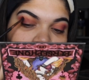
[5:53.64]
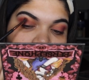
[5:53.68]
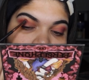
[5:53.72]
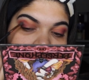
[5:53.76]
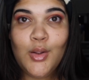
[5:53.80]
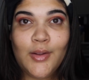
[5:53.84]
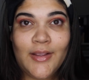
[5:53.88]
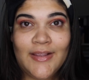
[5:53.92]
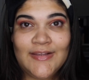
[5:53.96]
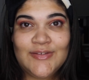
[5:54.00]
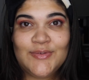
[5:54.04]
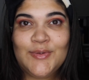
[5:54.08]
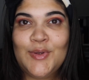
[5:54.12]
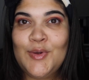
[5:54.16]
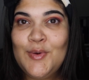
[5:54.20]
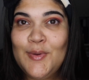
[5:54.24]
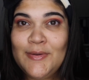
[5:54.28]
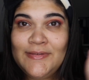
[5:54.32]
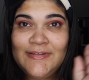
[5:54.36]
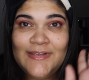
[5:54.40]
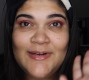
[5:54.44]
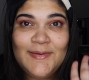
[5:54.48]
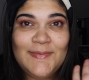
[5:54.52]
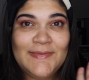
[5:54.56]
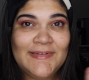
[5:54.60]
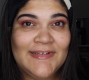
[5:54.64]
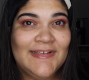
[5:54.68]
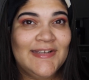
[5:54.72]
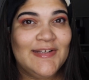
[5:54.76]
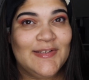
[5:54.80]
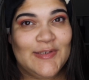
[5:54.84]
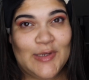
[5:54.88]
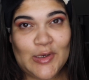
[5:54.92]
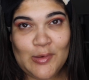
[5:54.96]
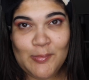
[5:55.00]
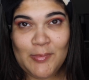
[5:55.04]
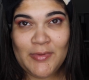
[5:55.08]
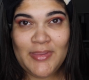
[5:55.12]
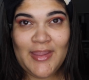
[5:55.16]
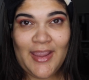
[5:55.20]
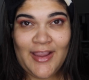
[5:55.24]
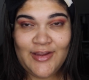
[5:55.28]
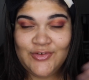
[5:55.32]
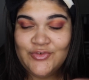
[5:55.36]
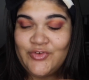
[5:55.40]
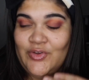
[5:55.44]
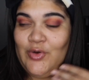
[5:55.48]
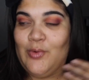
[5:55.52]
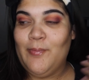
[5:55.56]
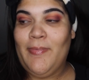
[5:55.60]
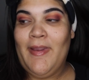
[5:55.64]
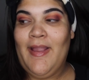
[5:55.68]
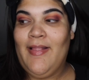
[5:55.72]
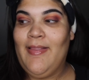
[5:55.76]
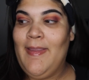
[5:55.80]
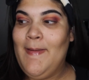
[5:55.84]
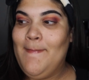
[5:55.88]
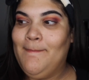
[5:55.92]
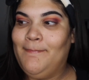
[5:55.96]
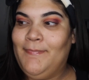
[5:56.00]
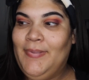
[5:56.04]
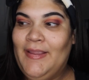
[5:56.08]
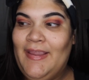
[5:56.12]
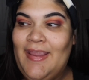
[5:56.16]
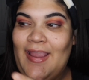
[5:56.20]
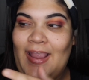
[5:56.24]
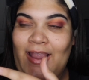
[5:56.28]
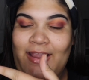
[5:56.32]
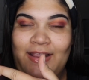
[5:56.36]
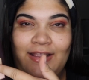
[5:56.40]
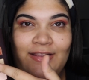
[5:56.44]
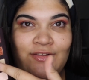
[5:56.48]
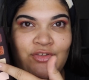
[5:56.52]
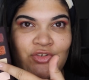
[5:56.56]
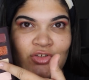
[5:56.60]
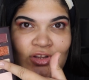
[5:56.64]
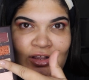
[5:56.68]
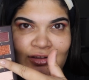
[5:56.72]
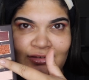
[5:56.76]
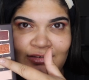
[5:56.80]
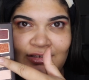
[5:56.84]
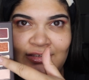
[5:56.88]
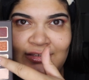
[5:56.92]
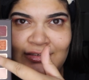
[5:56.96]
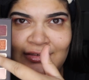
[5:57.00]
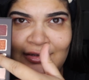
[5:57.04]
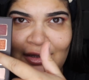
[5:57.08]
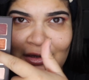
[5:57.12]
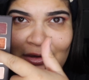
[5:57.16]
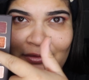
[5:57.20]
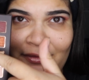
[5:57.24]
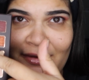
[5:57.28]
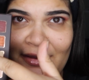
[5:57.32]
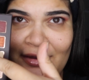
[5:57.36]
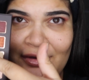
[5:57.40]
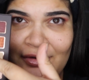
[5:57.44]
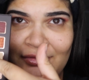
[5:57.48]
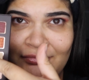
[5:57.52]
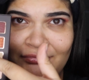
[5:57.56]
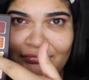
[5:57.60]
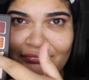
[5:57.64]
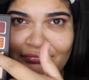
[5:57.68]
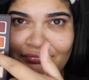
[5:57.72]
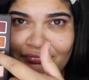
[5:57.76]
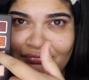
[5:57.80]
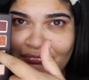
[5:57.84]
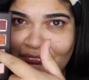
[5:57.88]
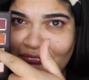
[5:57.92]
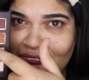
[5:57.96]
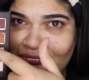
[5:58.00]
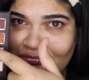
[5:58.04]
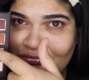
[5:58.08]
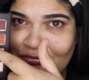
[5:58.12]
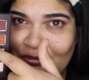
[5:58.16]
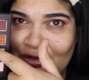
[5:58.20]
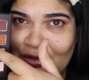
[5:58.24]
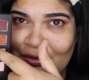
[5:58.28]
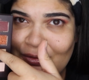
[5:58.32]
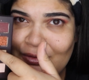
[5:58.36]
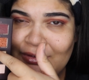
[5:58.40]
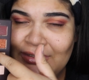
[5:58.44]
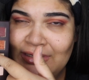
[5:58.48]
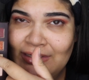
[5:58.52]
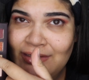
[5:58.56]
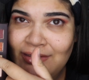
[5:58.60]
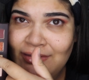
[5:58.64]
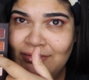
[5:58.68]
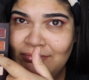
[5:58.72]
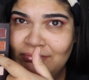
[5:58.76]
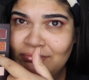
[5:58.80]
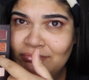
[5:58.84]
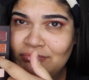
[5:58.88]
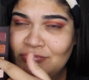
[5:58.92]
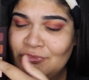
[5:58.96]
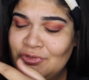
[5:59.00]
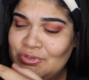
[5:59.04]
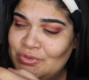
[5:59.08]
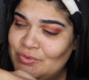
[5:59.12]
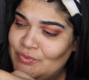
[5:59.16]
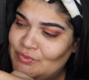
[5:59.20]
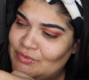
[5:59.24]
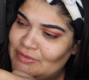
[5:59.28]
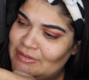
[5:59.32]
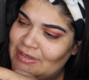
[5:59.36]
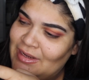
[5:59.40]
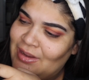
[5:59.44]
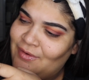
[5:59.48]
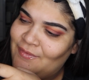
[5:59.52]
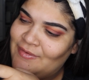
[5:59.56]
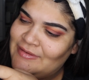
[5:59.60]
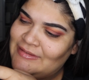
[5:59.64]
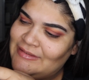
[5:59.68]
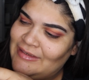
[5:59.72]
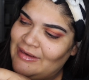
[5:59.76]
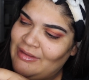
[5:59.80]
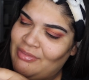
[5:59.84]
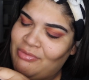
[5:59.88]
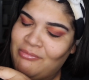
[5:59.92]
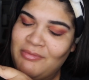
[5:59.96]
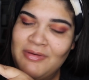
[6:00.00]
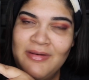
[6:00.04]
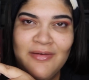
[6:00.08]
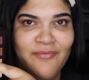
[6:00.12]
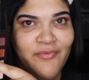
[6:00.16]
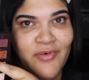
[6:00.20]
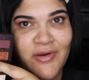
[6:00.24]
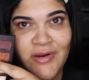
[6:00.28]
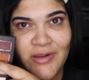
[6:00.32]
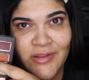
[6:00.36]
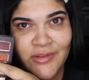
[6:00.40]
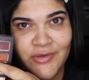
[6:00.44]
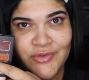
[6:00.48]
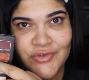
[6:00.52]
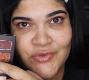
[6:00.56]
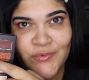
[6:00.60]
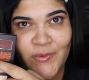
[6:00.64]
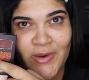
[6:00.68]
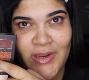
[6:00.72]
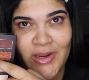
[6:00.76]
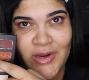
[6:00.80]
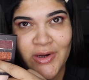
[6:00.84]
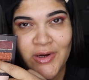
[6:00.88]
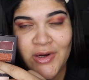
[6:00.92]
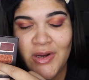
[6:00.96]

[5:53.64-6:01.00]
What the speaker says: Okay, so I know I said I wasn't going to talk about the eyeshadow palette, but do y'all see this color right here? Do you see it? Do you see how it's like 3 different colors right here?